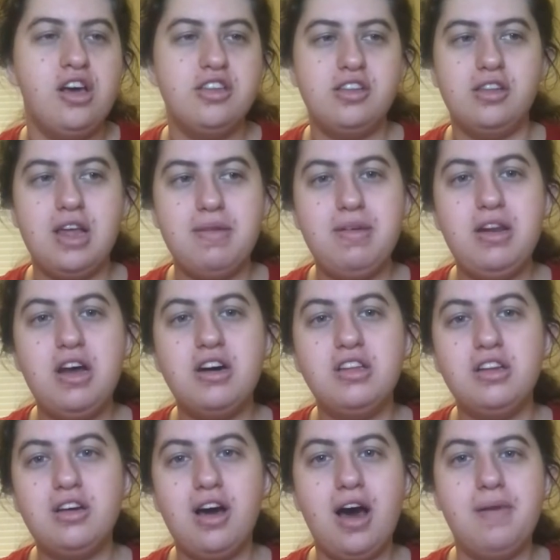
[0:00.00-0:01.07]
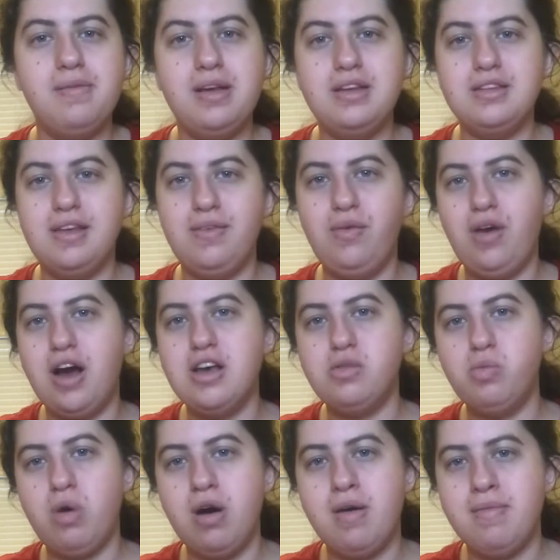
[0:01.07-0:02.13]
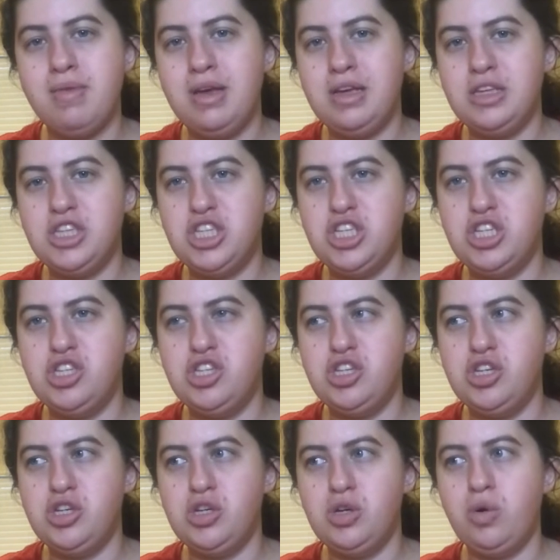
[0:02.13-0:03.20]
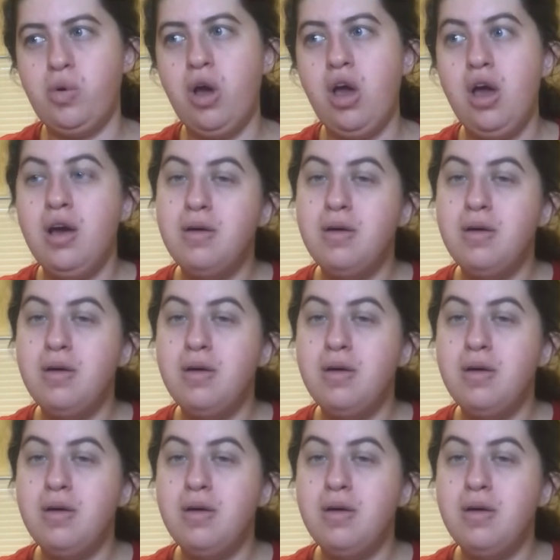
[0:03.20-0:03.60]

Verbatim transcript: So let me know in the comments if you guys want me to do